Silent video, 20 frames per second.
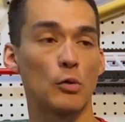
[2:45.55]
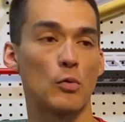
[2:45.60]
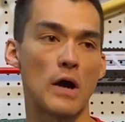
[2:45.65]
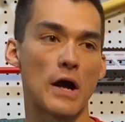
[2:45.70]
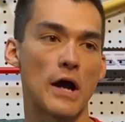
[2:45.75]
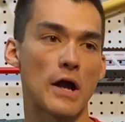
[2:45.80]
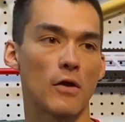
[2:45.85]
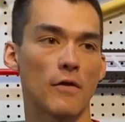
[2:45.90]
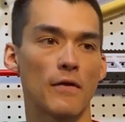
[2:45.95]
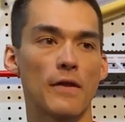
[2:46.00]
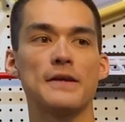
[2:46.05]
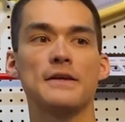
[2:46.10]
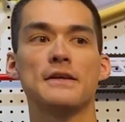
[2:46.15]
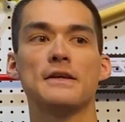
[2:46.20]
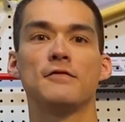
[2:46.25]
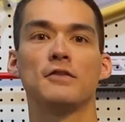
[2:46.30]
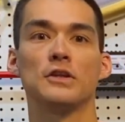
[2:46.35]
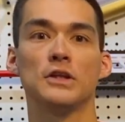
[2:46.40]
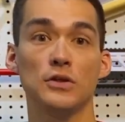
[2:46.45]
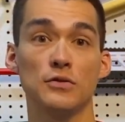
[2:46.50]
while, they
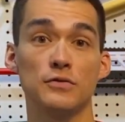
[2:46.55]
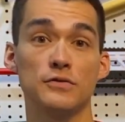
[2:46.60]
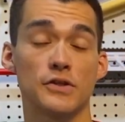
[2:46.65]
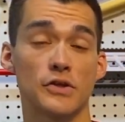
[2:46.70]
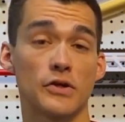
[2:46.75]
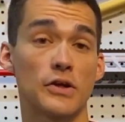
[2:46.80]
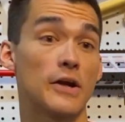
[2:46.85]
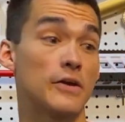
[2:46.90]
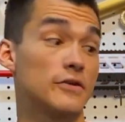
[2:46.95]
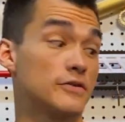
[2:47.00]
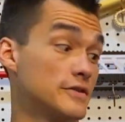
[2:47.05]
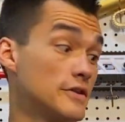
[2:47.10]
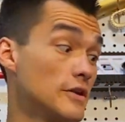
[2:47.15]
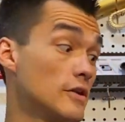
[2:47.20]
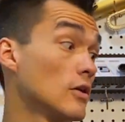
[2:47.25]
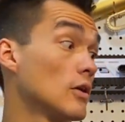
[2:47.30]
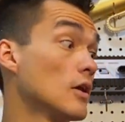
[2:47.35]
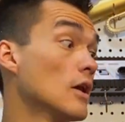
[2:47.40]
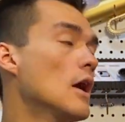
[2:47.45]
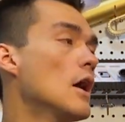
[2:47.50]
even lose their air
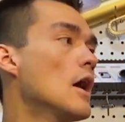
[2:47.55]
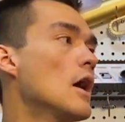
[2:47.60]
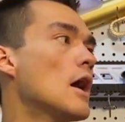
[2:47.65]
seal.